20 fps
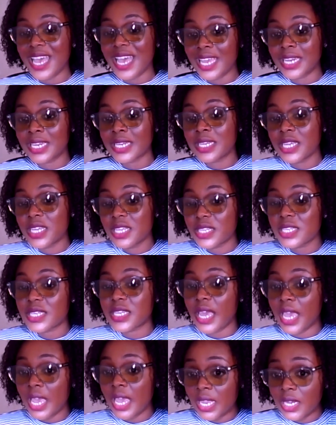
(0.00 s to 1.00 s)
at
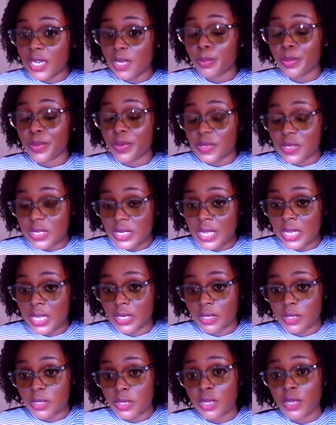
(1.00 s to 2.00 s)
least
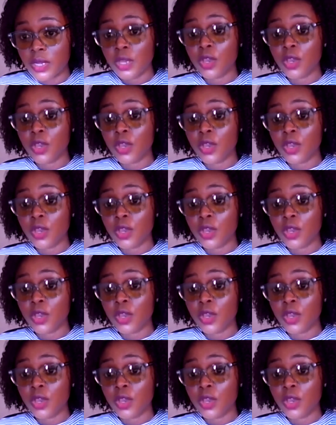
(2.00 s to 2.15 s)
80%